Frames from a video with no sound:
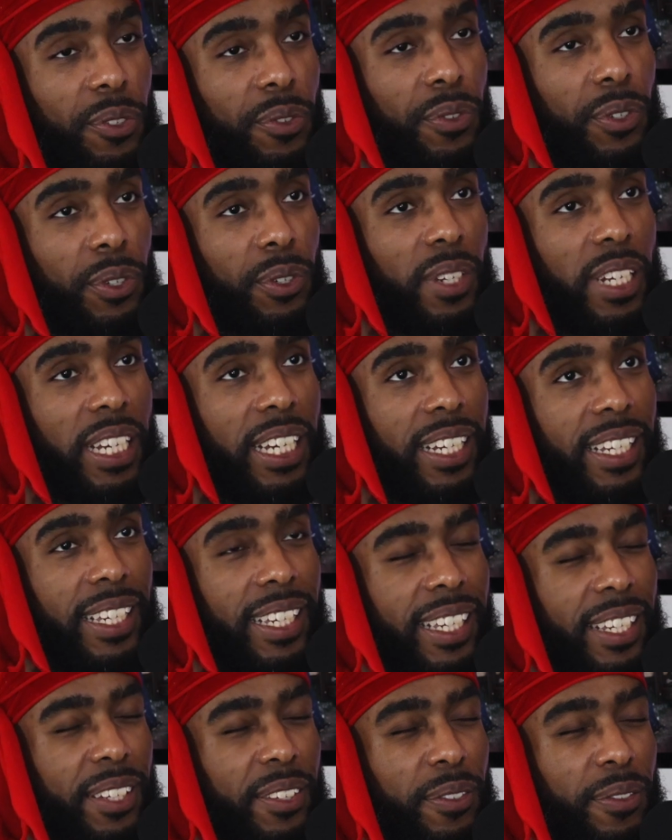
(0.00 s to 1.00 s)
you feel like
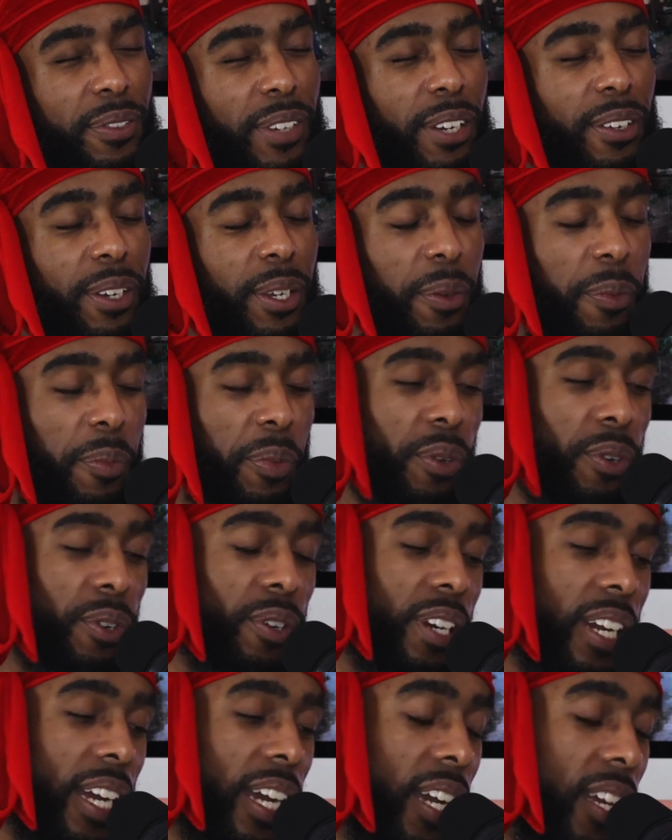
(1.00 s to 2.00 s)
it's very
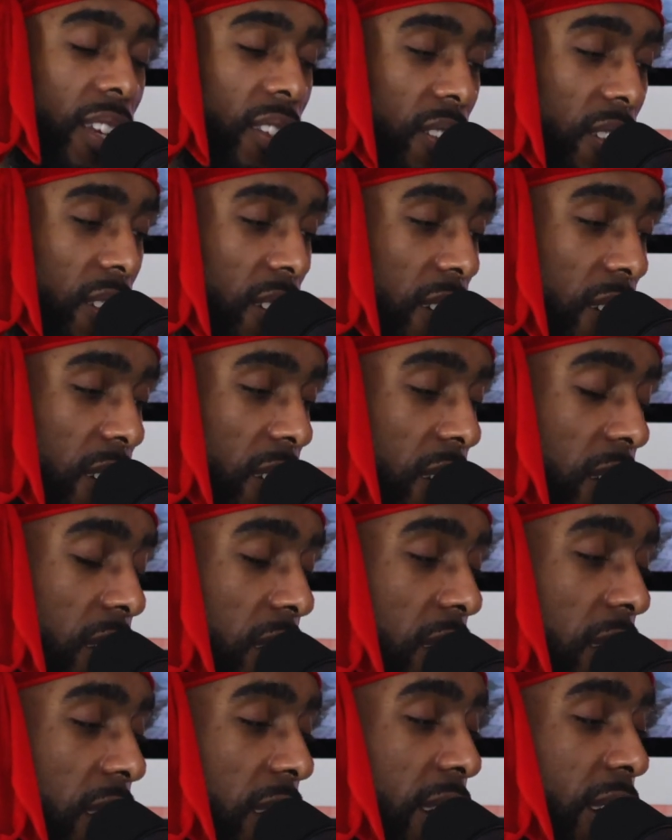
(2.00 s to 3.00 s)
important as a
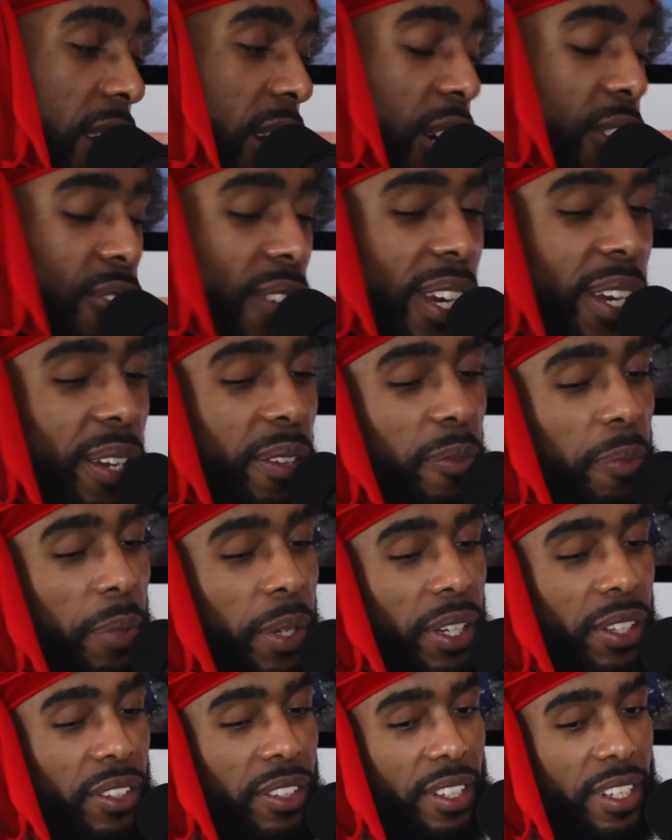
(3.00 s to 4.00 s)
creative
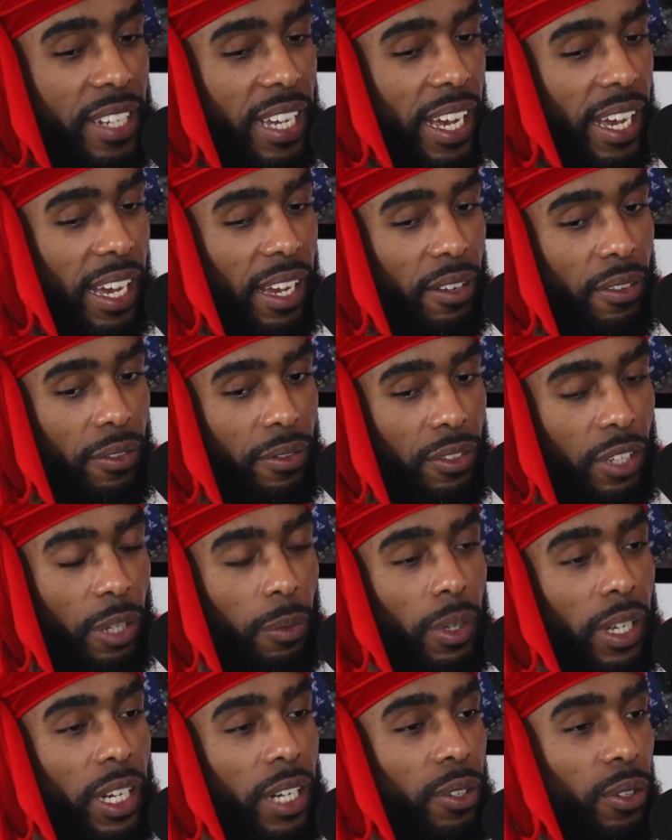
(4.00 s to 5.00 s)
person to have
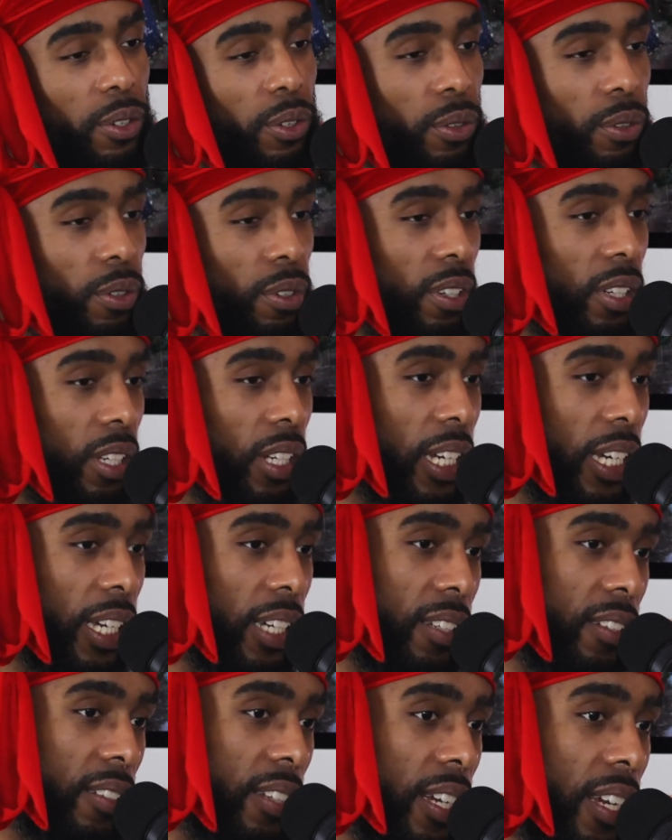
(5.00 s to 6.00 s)
someone in your corner,
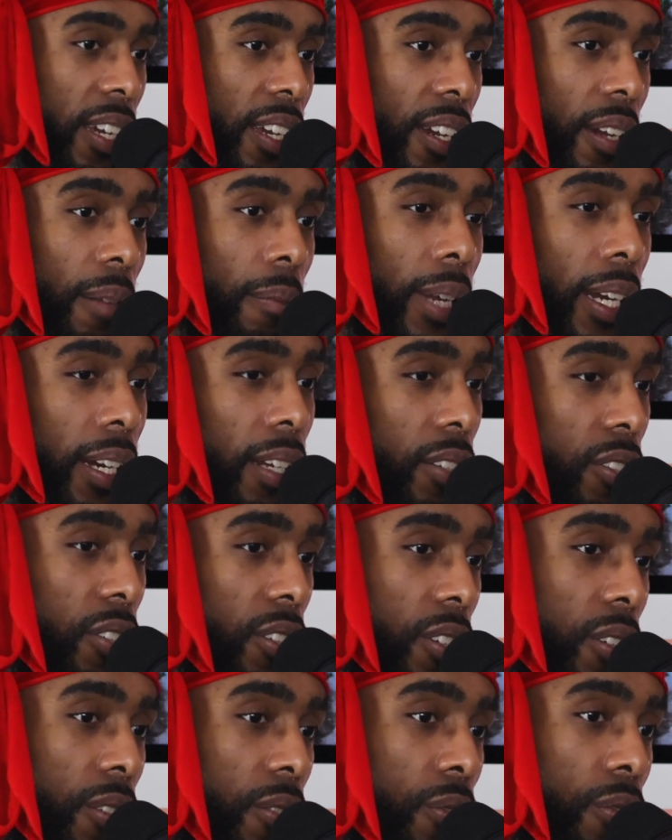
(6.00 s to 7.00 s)
like, say, a
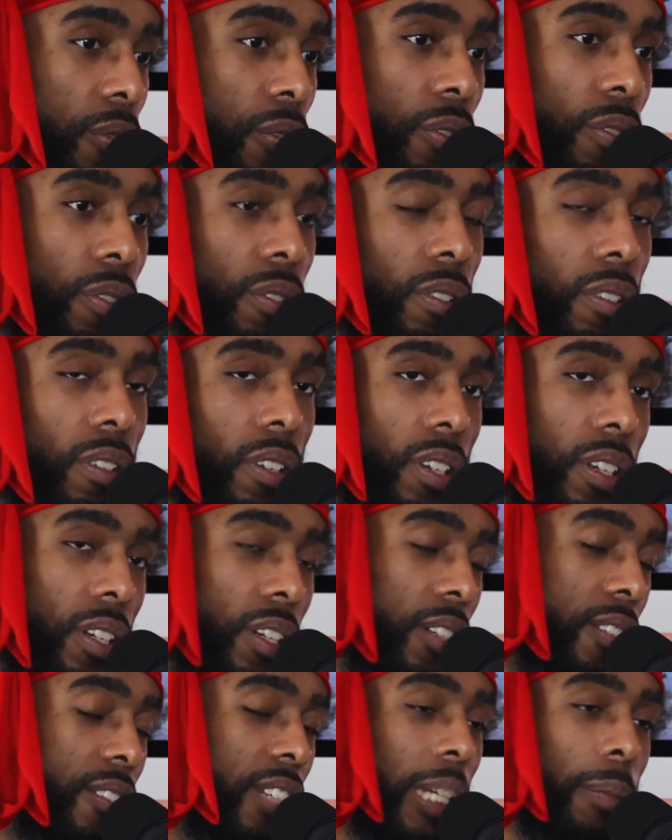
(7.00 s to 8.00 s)
manager or
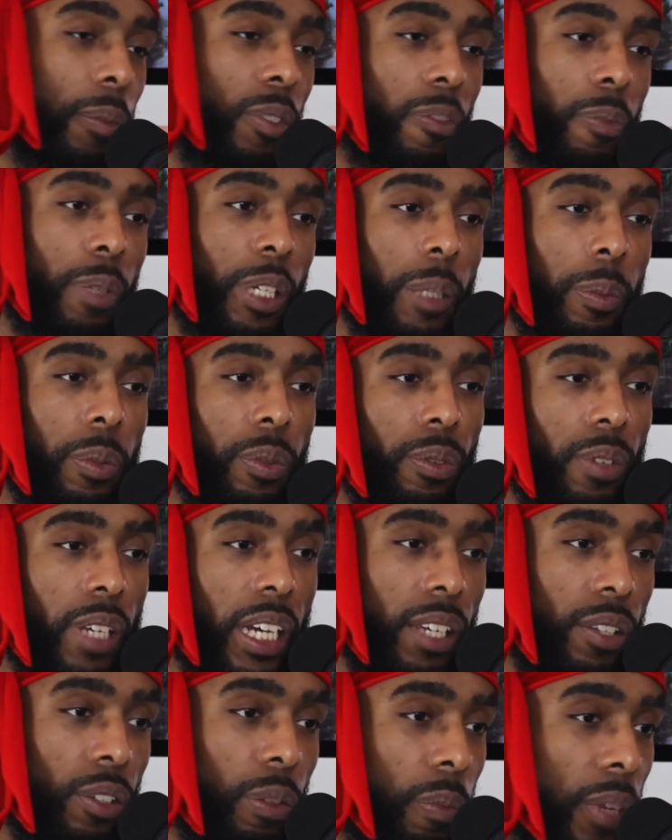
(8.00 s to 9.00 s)
a team of people
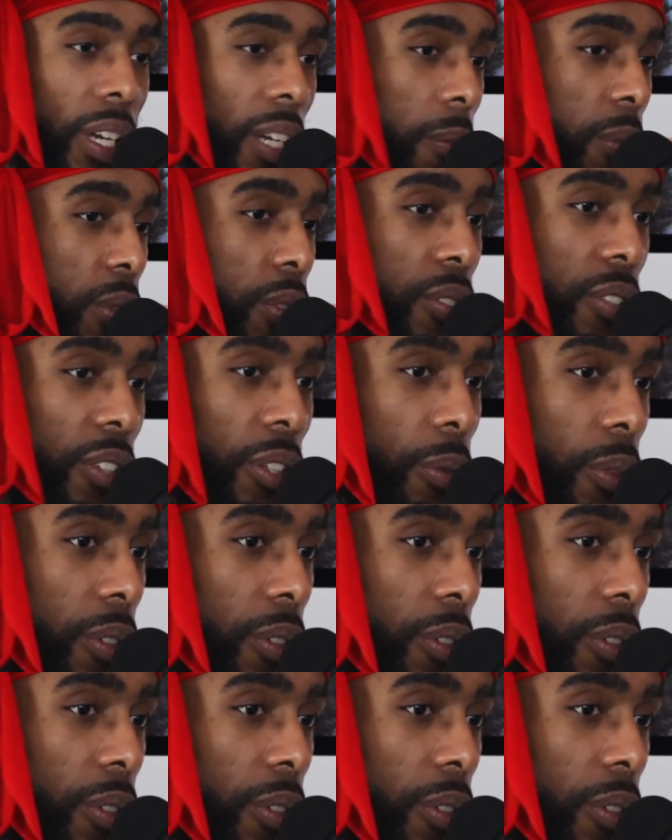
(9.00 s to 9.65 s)
that you make music